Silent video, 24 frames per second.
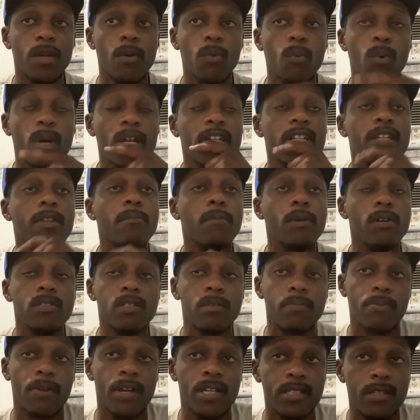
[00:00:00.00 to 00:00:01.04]
One of the most
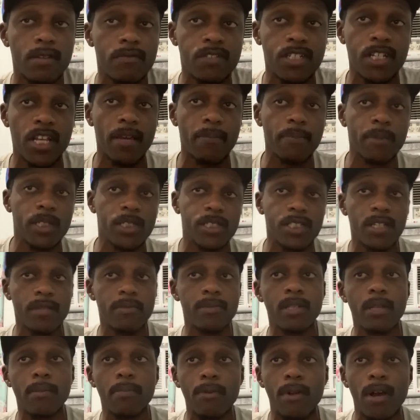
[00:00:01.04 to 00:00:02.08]
oppressive championships
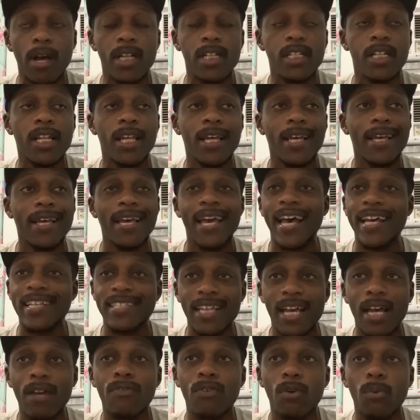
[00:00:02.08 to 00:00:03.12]
LeBron has
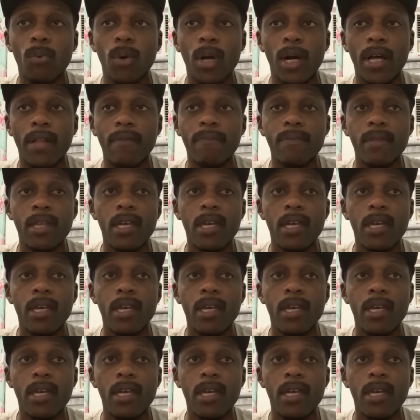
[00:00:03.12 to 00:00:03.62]
ever won.